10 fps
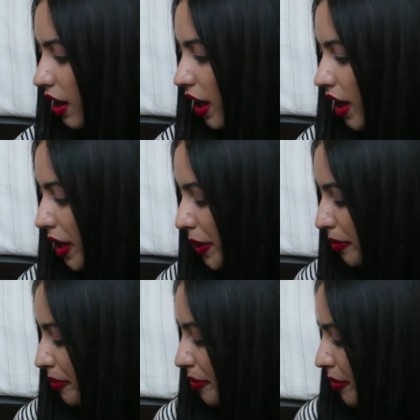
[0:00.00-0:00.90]

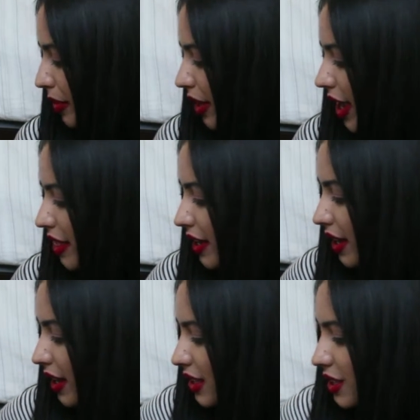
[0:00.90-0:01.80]
um and
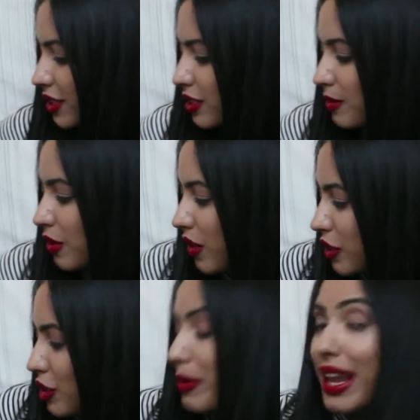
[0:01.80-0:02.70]
then let's just move on
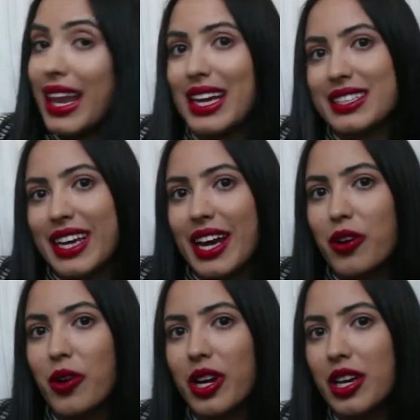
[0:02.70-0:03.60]
to my last
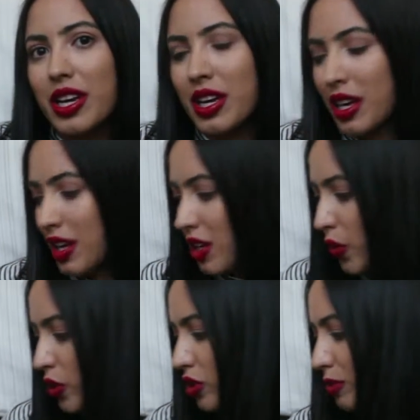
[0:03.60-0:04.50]
category
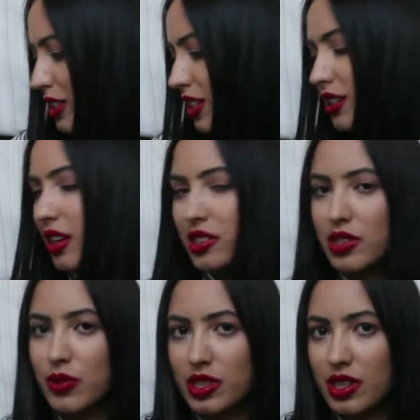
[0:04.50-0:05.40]
which would be
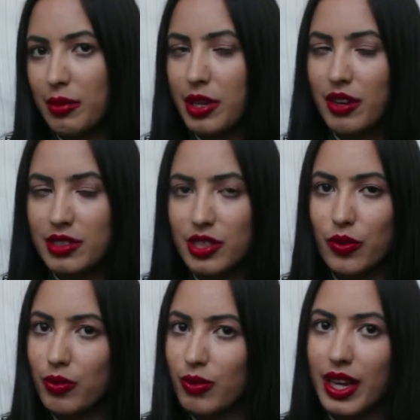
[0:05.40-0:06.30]
technology which i mean obviously
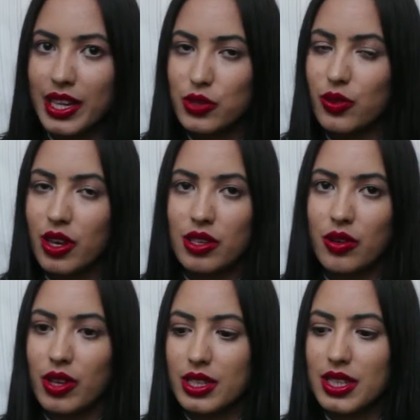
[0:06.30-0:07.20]
ladies we all
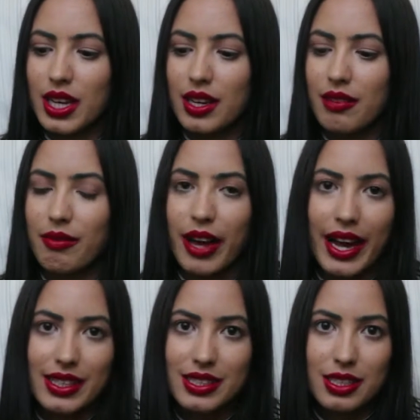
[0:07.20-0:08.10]
know that's like
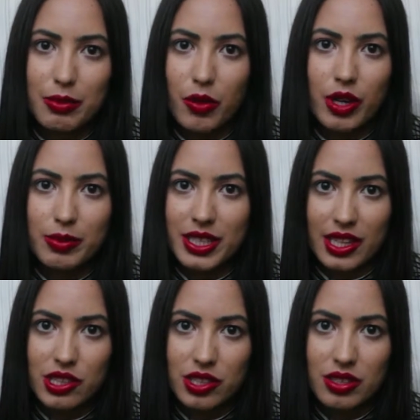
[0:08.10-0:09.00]
guys number one
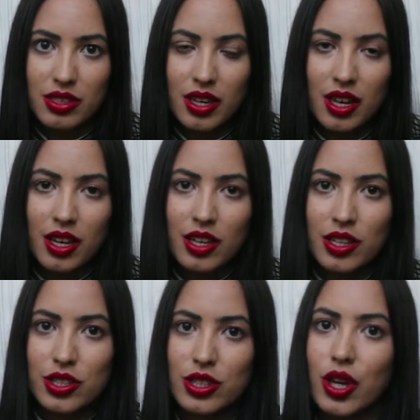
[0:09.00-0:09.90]
obsession
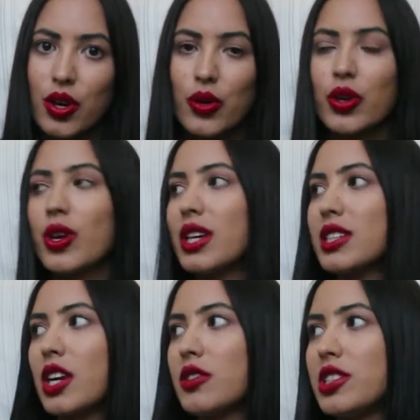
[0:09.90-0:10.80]
so you guys
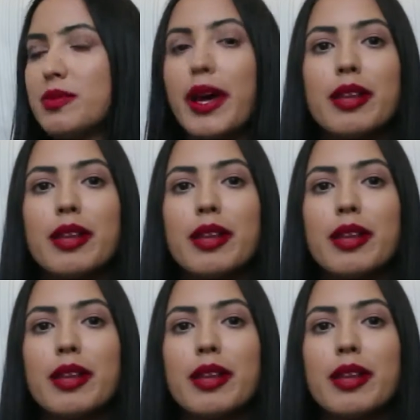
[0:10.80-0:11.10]
can always just buy